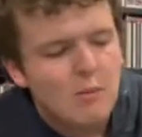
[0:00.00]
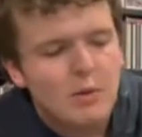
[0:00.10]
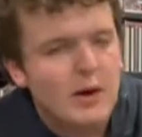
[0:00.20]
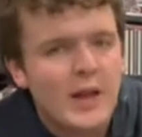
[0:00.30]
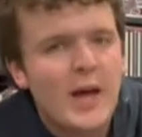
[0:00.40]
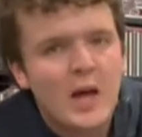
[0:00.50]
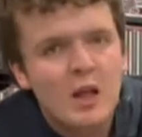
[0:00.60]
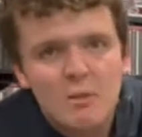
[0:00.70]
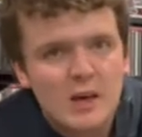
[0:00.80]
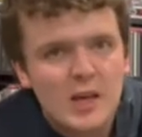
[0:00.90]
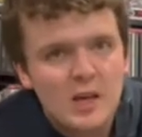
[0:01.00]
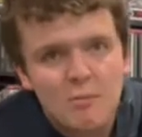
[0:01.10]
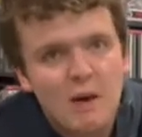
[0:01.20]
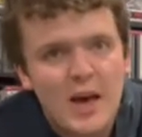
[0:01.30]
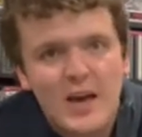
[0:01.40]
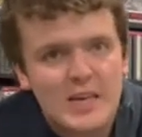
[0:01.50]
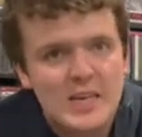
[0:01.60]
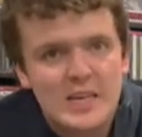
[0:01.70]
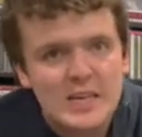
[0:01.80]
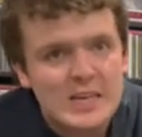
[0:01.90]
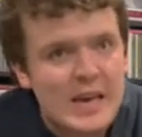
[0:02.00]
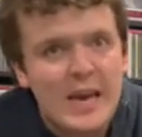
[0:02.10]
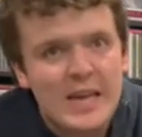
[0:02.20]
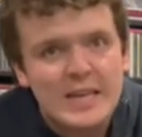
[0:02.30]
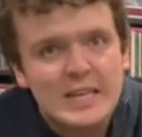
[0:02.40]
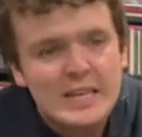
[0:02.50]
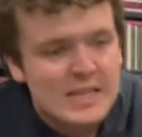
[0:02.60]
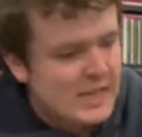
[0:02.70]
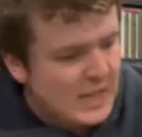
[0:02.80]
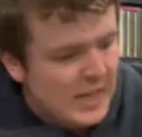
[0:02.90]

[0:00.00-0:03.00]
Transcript: but I'll be back again.